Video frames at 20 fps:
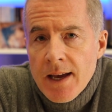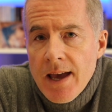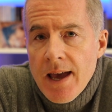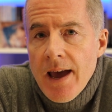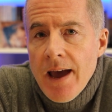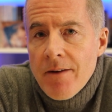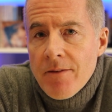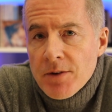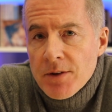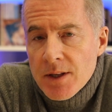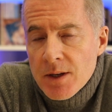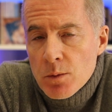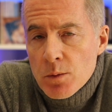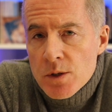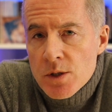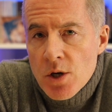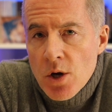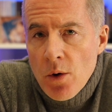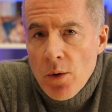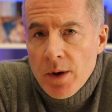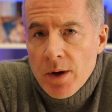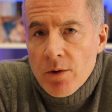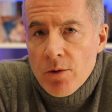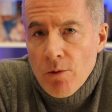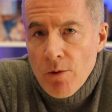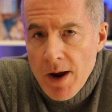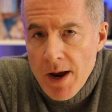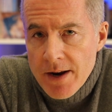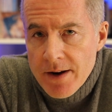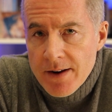everything was going
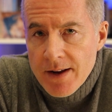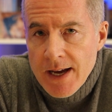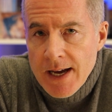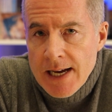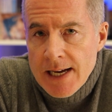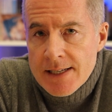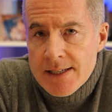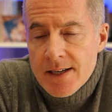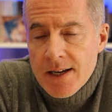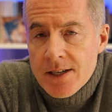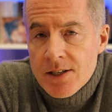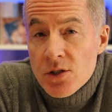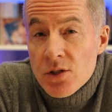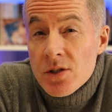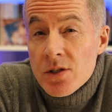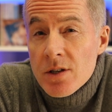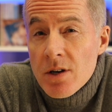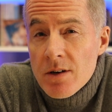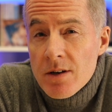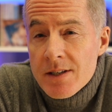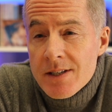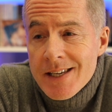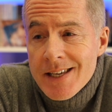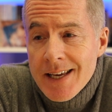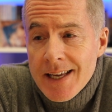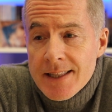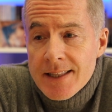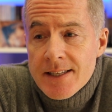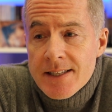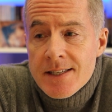great and I just started to
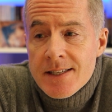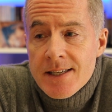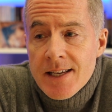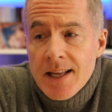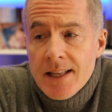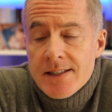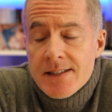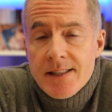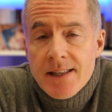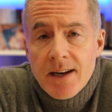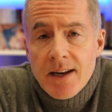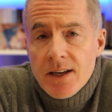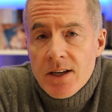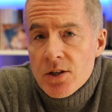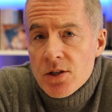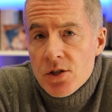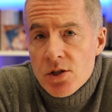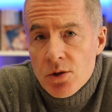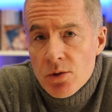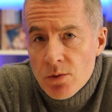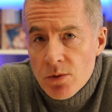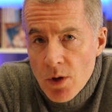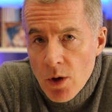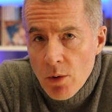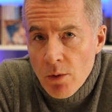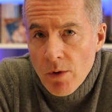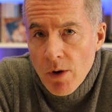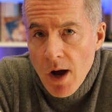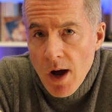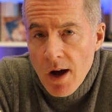get this sense that I could do no
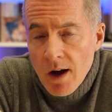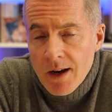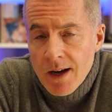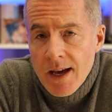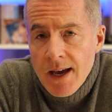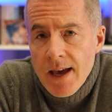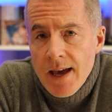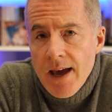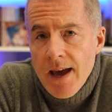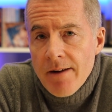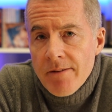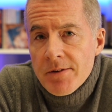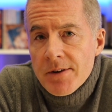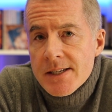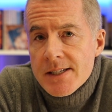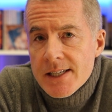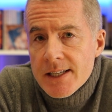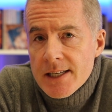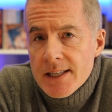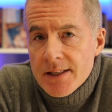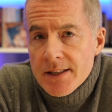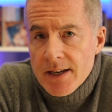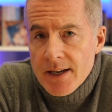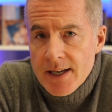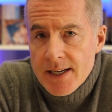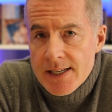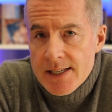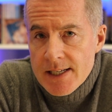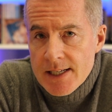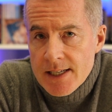wrong. Every deal that
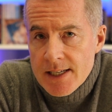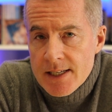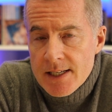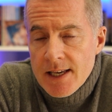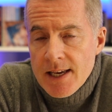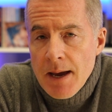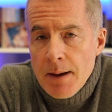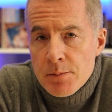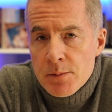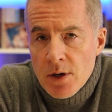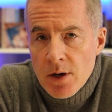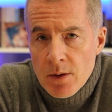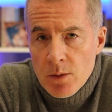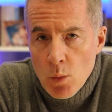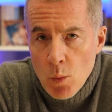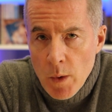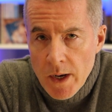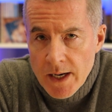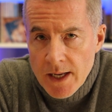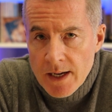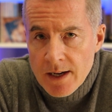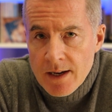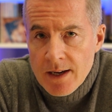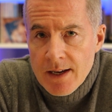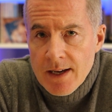I did kept on winning.